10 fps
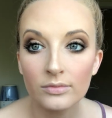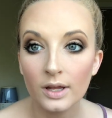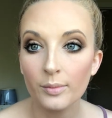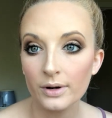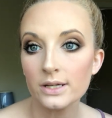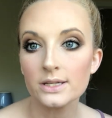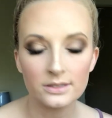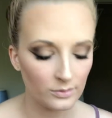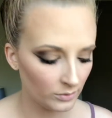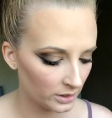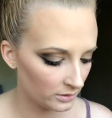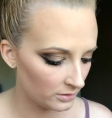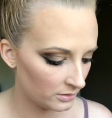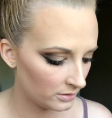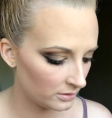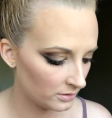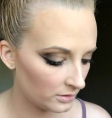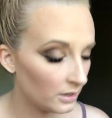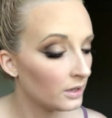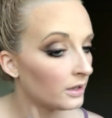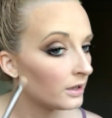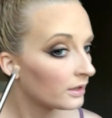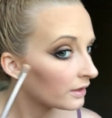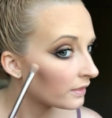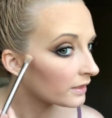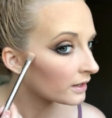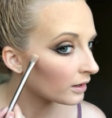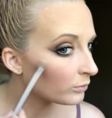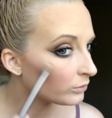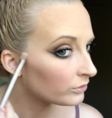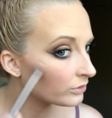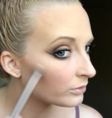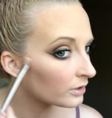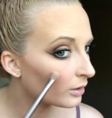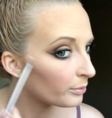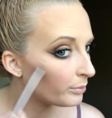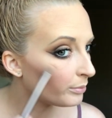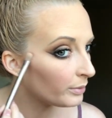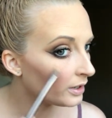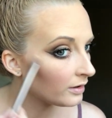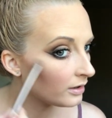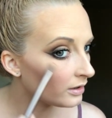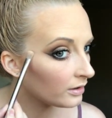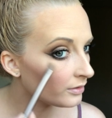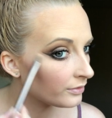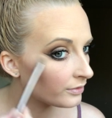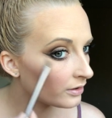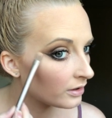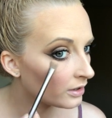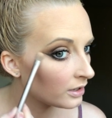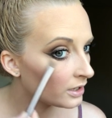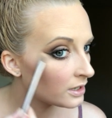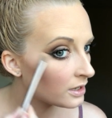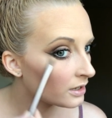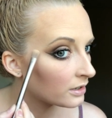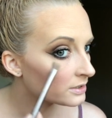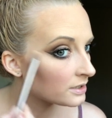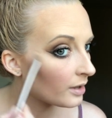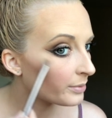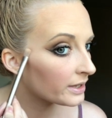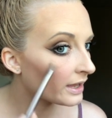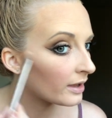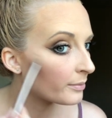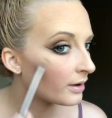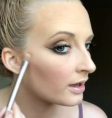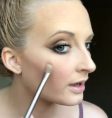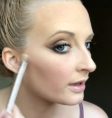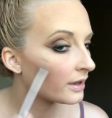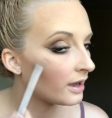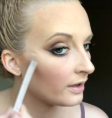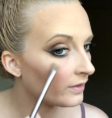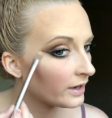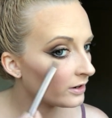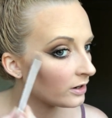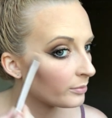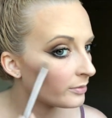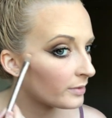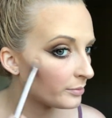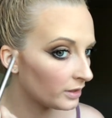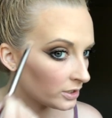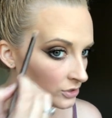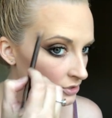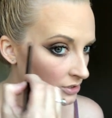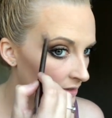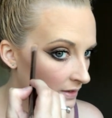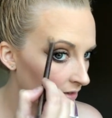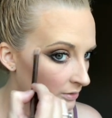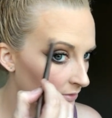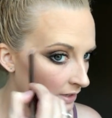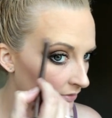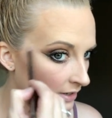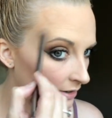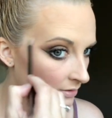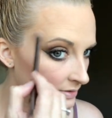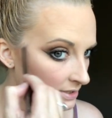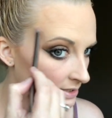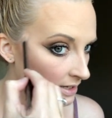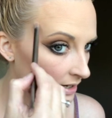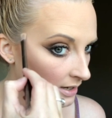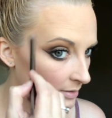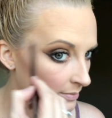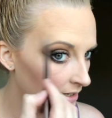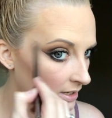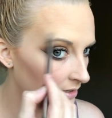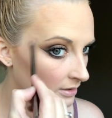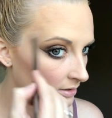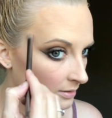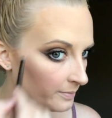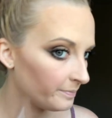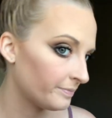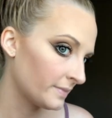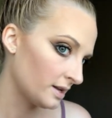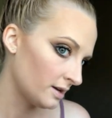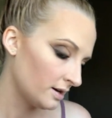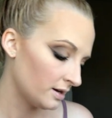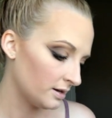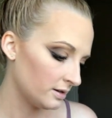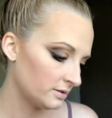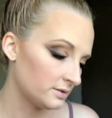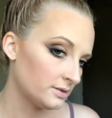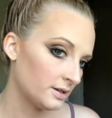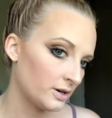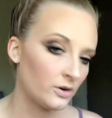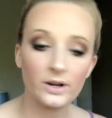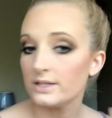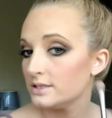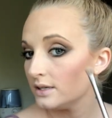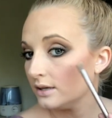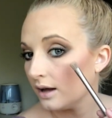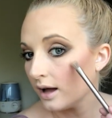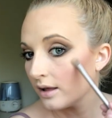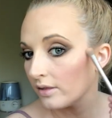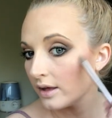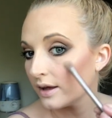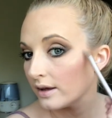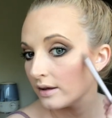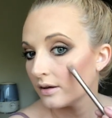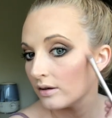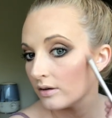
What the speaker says: like a pretty decent one. Then I will do it above, stopping at my eyeliner, above my blush, and then I do it like right here on the side of my head. It's not a crazy highlight.